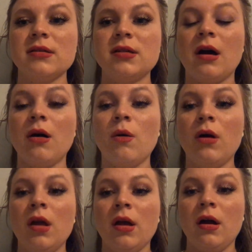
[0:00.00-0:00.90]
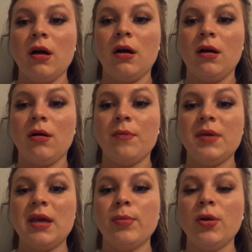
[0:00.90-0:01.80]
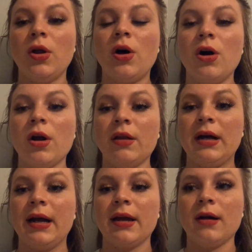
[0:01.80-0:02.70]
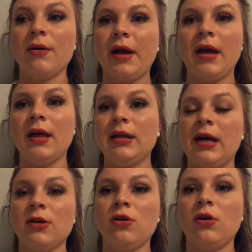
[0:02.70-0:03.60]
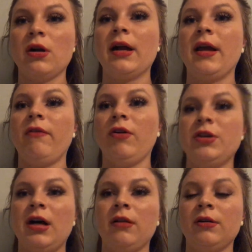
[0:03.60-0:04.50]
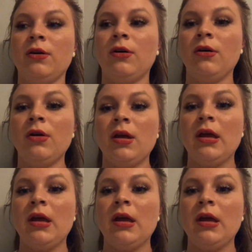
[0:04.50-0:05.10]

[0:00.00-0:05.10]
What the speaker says: So keep a log, like, okay, at 9 o'clock I gave her Tylenol